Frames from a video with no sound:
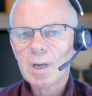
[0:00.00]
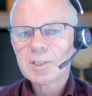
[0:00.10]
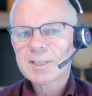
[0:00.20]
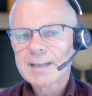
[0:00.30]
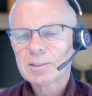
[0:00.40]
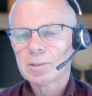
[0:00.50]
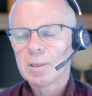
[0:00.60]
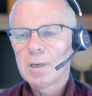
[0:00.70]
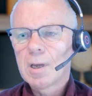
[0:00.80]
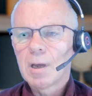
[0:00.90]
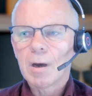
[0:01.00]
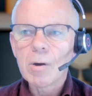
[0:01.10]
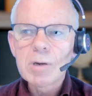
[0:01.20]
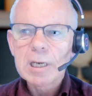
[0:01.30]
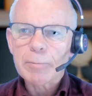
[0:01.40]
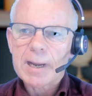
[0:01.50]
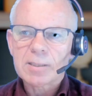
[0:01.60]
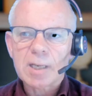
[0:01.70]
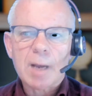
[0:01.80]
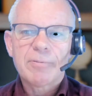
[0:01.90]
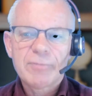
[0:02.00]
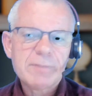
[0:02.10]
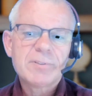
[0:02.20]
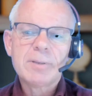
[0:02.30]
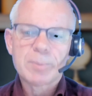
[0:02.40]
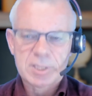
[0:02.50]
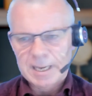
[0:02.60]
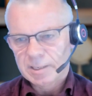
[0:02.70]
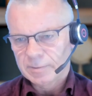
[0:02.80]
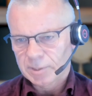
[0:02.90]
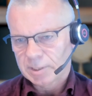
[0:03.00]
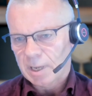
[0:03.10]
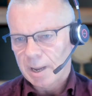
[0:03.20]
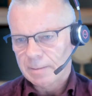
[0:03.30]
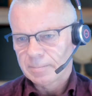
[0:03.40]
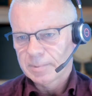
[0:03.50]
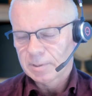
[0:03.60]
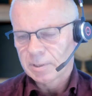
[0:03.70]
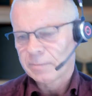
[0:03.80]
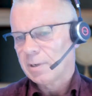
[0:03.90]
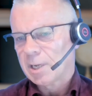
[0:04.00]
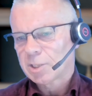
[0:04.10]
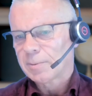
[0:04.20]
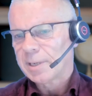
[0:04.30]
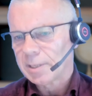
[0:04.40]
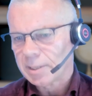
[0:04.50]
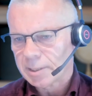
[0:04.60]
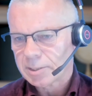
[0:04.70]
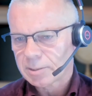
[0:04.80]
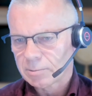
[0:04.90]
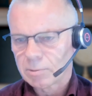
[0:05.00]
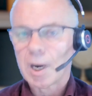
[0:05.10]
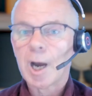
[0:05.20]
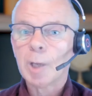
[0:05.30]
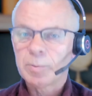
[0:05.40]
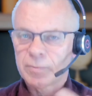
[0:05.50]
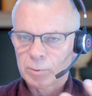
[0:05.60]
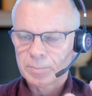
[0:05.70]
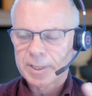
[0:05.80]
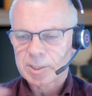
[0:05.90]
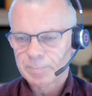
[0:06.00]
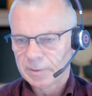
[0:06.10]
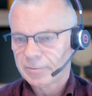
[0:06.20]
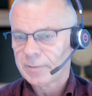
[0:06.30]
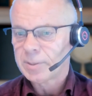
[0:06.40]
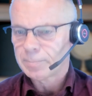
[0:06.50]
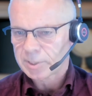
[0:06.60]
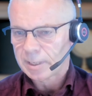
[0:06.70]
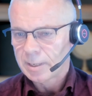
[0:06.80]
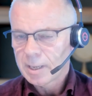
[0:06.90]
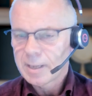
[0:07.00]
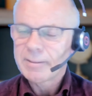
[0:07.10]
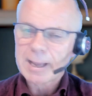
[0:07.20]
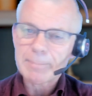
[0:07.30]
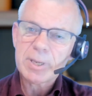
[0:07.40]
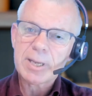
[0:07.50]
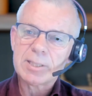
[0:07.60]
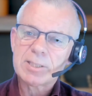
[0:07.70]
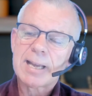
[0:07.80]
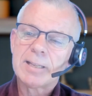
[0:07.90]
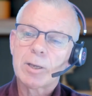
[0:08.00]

sector only went up 15% of the time over the last 20 years, or outperformed the S&P 15%, that means that it